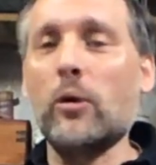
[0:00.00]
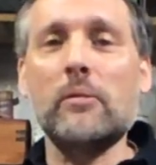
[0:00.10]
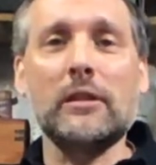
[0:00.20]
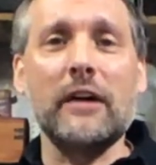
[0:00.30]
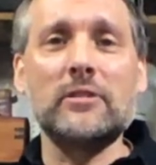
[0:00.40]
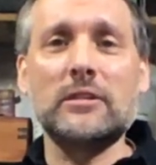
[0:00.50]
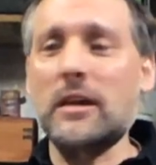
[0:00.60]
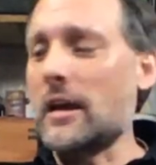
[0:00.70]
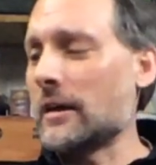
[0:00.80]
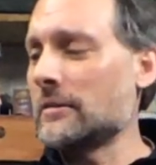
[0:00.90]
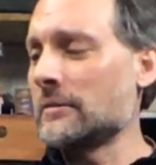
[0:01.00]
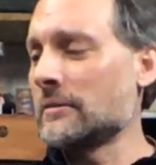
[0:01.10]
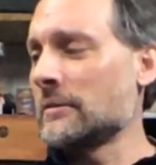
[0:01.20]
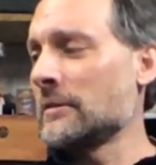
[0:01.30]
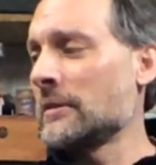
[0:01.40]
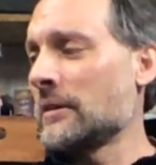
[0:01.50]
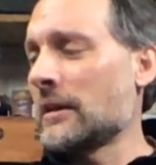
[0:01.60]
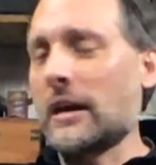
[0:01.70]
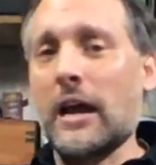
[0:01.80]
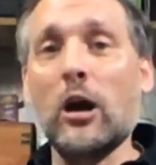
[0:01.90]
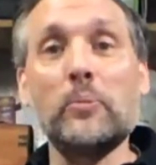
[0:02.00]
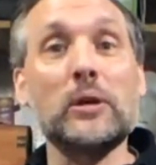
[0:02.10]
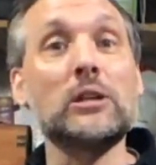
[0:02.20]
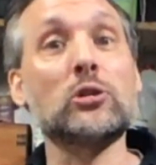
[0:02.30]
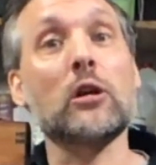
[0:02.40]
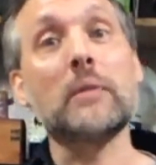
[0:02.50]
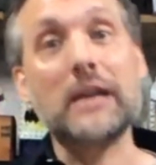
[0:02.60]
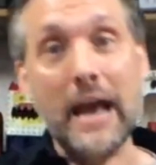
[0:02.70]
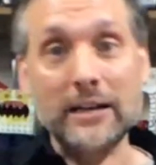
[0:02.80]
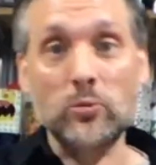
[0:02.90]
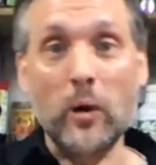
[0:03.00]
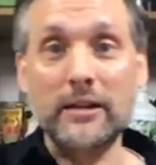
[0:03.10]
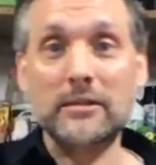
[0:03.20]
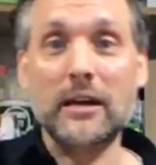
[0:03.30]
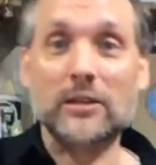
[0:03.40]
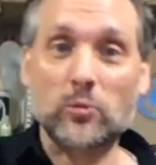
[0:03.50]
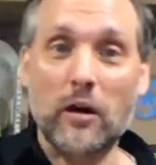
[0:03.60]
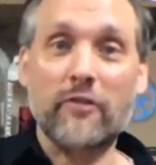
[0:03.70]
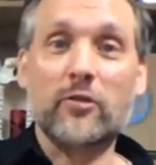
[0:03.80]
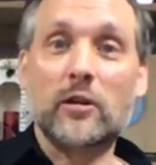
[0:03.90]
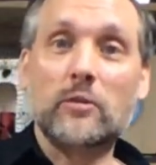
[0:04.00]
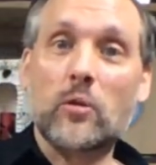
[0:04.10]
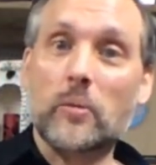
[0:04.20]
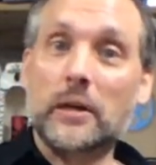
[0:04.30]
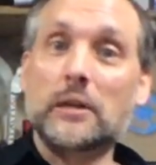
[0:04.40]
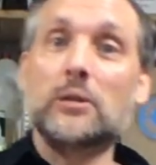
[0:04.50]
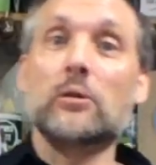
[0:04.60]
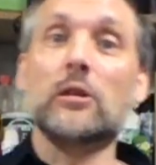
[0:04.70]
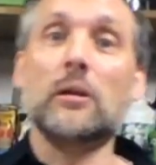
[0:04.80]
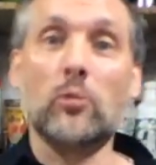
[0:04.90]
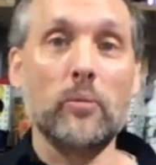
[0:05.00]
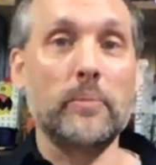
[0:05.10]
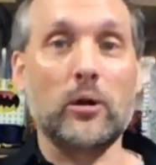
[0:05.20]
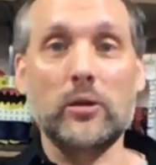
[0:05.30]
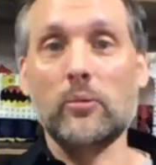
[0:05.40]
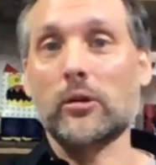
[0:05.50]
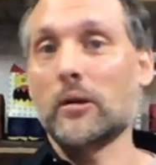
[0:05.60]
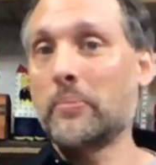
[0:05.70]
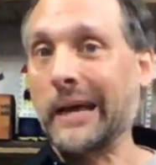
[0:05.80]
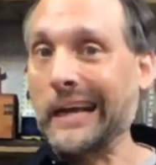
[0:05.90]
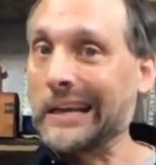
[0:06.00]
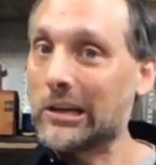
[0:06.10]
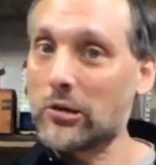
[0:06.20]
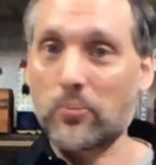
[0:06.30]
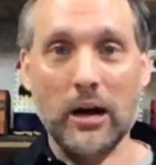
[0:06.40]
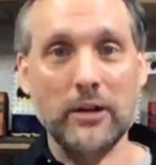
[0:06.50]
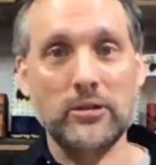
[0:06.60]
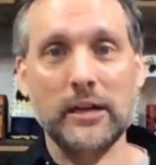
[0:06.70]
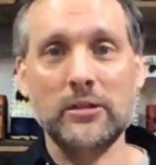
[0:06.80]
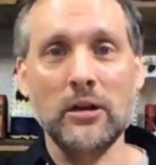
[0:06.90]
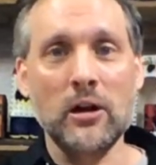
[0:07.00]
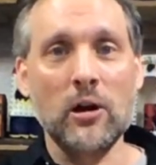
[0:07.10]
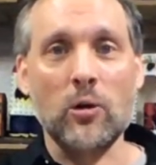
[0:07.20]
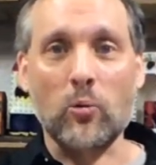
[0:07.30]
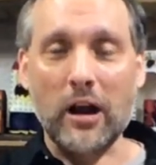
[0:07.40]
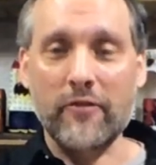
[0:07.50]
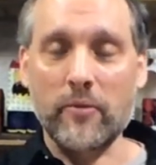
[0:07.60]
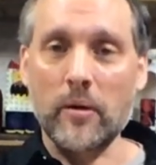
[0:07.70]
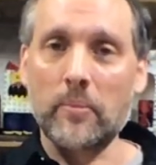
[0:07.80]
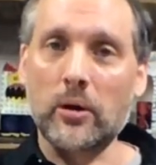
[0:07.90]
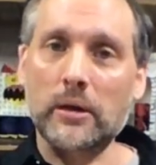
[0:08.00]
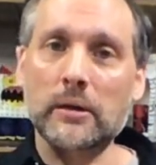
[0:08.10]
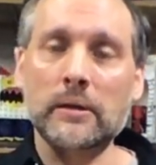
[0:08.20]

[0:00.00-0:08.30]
We would love to see it. And I hope you can join me next Wednesday at 12:30, where we're going to do a little more building. We're going to pick a new project right from our book,